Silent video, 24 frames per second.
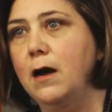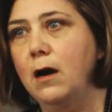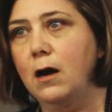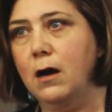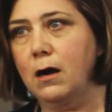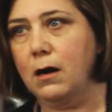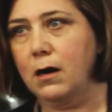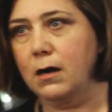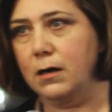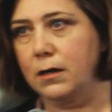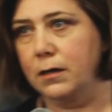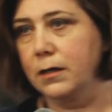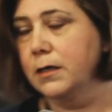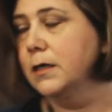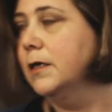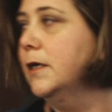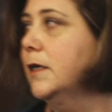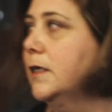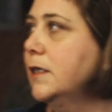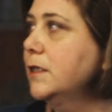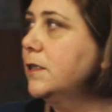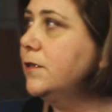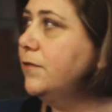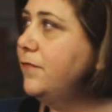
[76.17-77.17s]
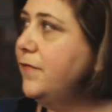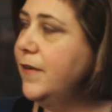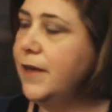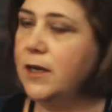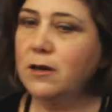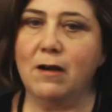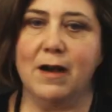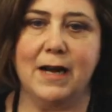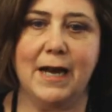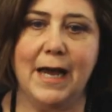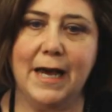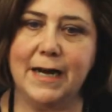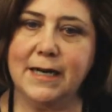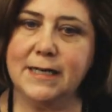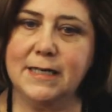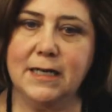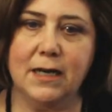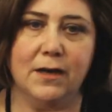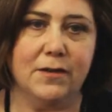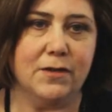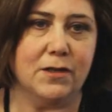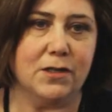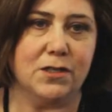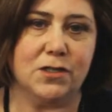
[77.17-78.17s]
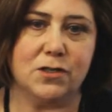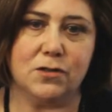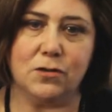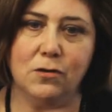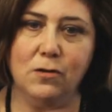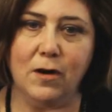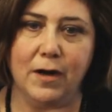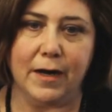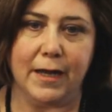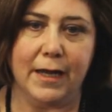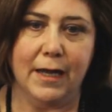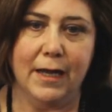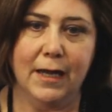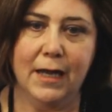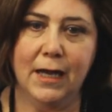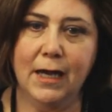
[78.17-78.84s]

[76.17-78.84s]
hard to figure out how to tell this story.